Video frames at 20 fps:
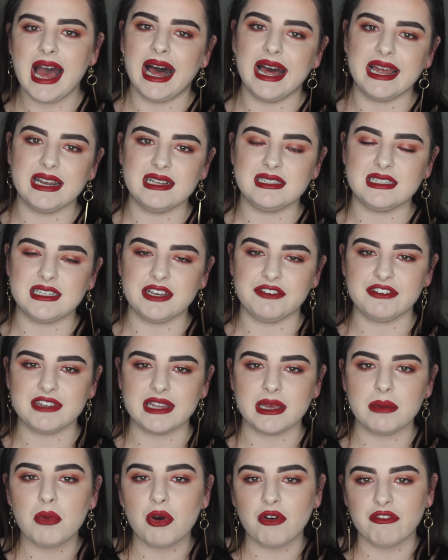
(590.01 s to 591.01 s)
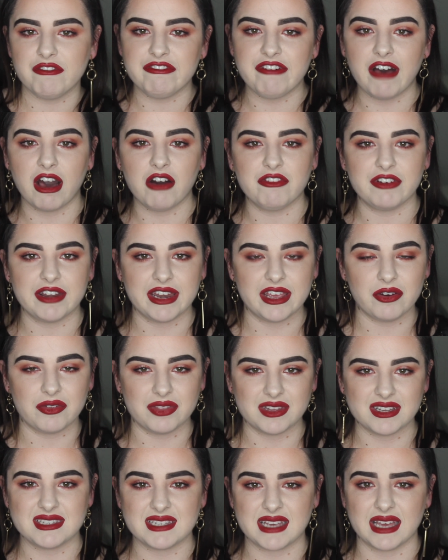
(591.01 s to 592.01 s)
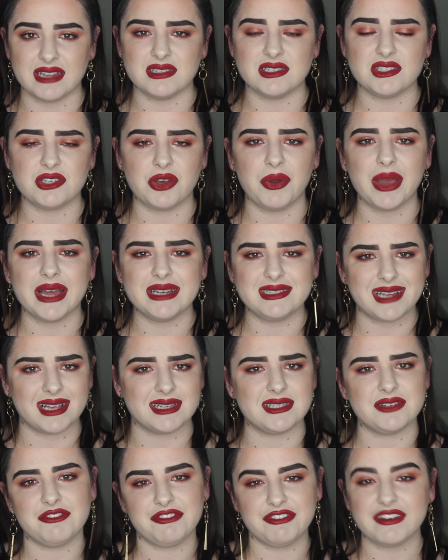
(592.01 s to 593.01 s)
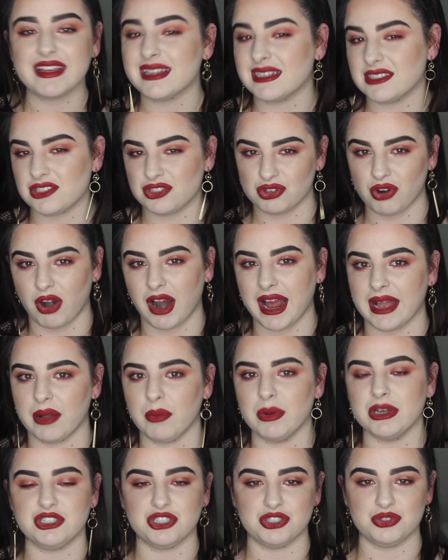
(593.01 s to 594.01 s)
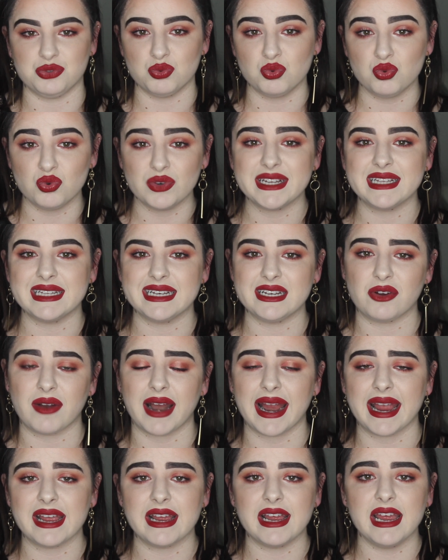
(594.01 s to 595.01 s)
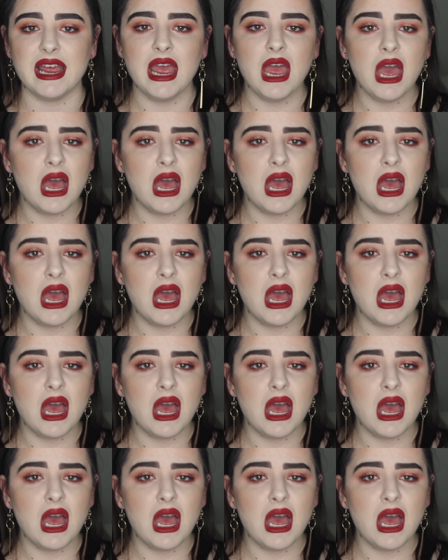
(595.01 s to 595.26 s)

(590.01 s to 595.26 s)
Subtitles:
It is definitely more velvety on the skin, so it doesn't feel as drying, which is really great.